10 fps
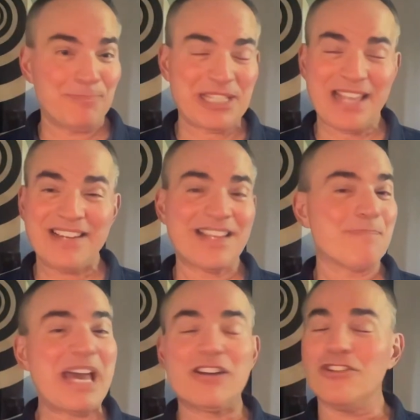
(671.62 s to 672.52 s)
tasting
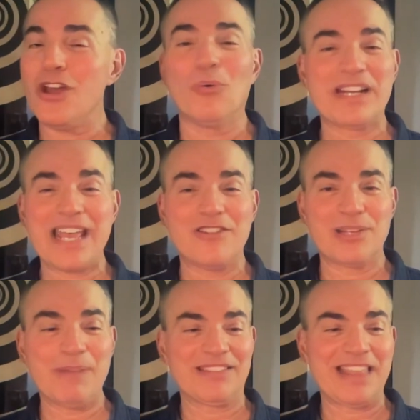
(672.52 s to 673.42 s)
better. No one cares
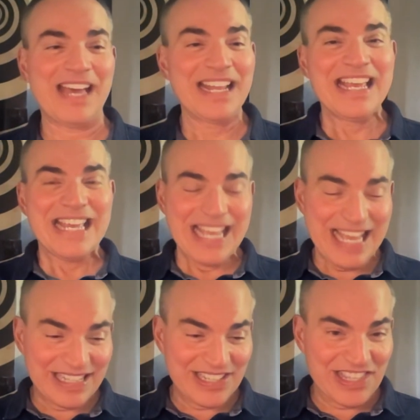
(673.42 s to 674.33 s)
about that.
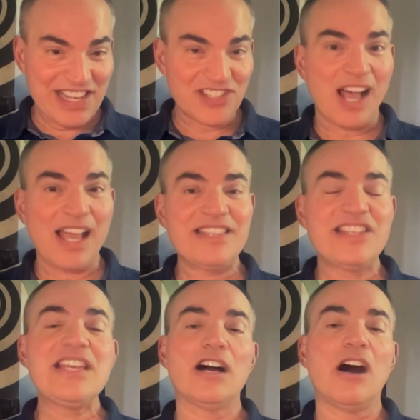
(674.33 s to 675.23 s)
It's this
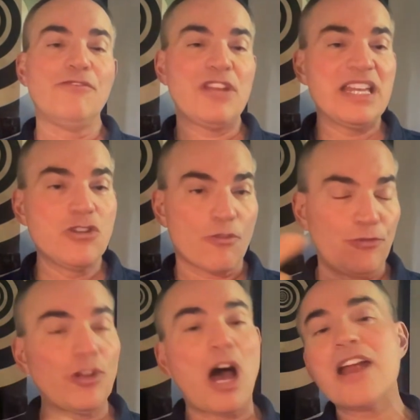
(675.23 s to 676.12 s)
idea of in your
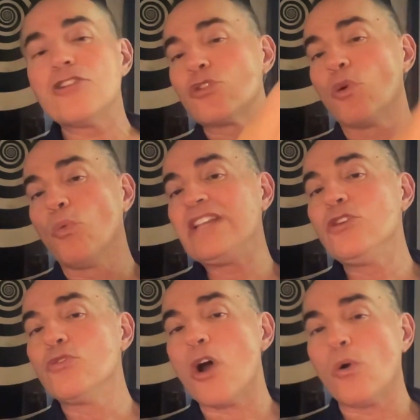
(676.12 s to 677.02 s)
flyers or when you
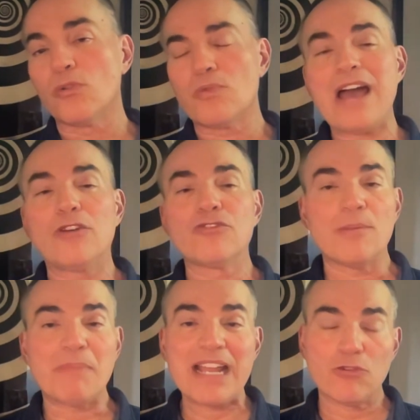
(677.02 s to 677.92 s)
go around from
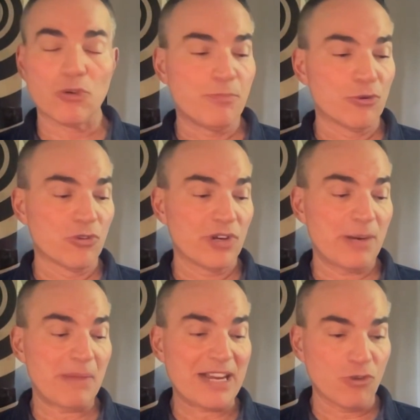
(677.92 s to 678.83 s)
microbrewery to
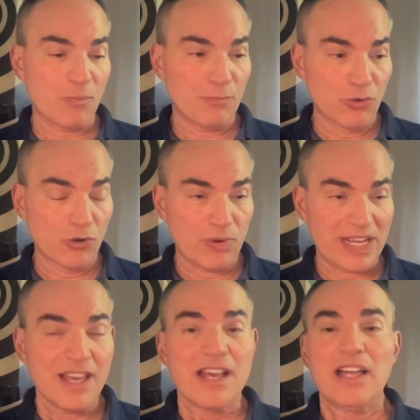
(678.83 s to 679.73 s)
microbrewery,
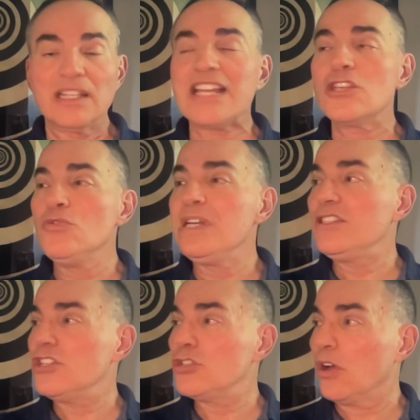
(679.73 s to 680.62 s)
like you need
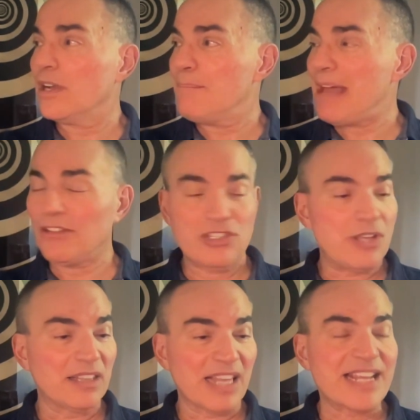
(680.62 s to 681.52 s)
to talk about,
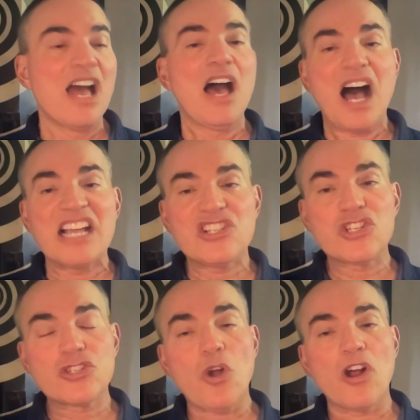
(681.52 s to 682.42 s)
like, I
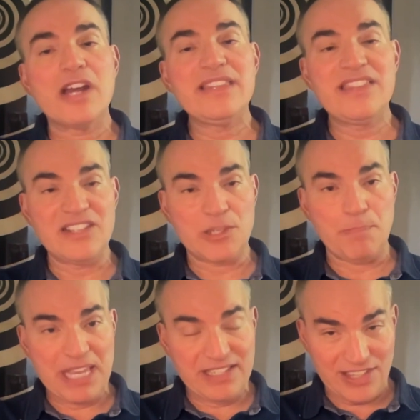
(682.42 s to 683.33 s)
started this
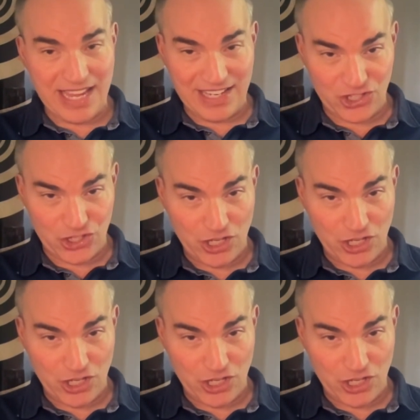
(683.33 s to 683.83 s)
business